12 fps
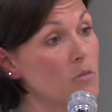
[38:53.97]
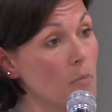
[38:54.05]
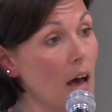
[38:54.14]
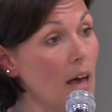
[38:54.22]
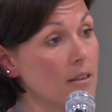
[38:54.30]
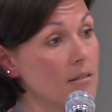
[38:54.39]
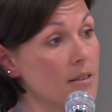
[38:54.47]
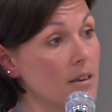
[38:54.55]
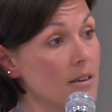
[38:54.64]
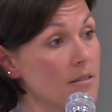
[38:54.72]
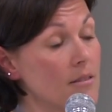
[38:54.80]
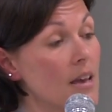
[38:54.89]

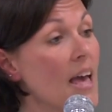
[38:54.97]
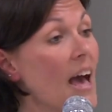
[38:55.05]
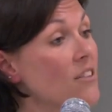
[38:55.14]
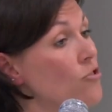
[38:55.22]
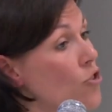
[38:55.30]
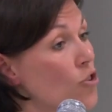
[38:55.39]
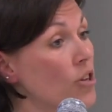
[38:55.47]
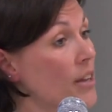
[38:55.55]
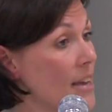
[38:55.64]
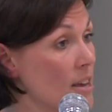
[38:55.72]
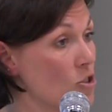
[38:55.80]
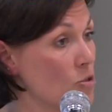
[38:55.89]
policies as
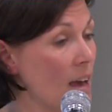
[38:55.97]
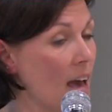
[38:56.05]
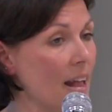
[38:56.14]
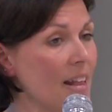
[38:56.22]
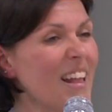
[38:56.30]
thoroughly as you can.